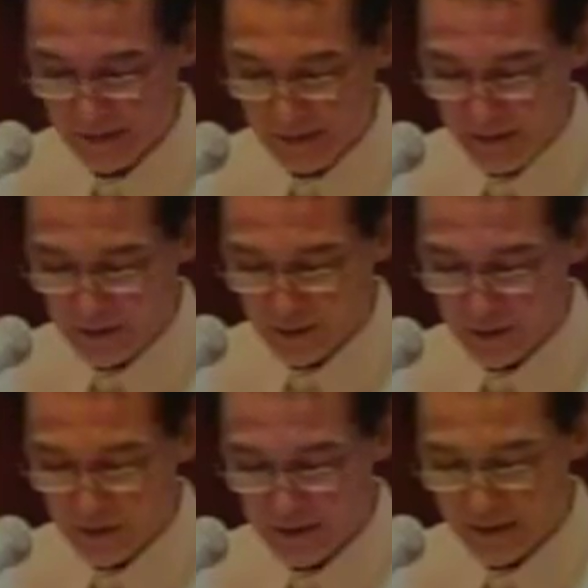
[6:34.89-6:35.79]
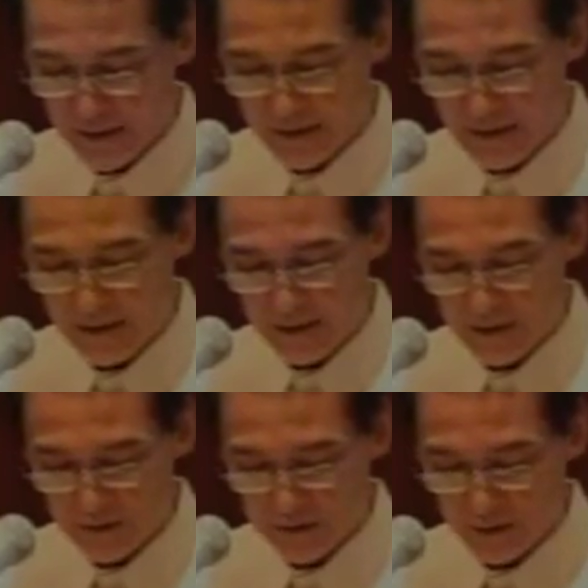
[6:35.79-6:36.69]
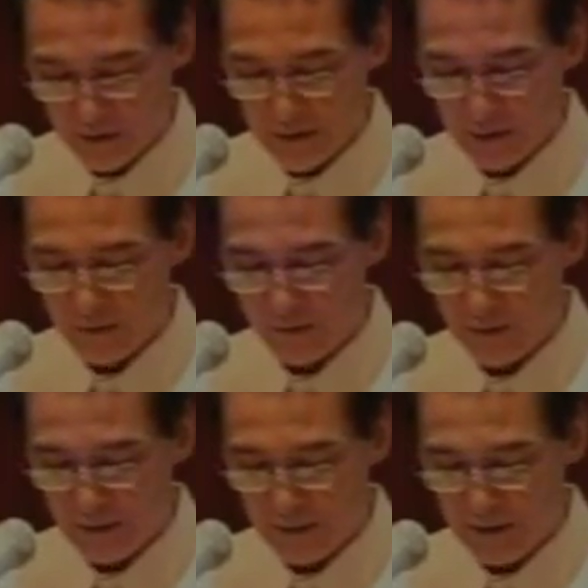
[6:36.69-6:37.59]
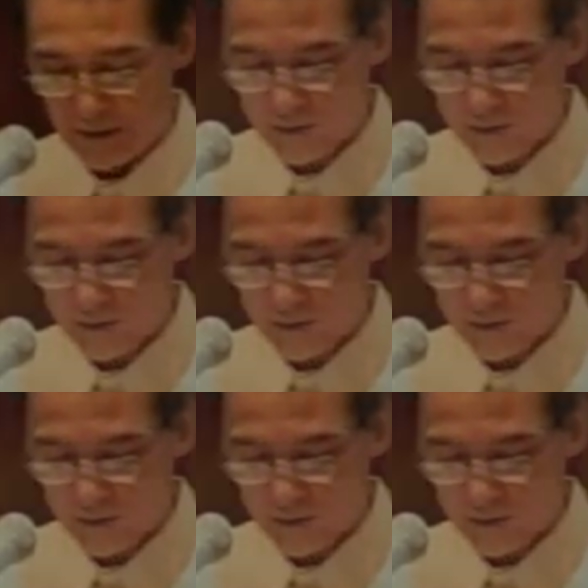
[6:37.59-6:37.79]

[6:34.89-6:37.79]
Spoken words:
He is also a trustee and treasurer of the Philippines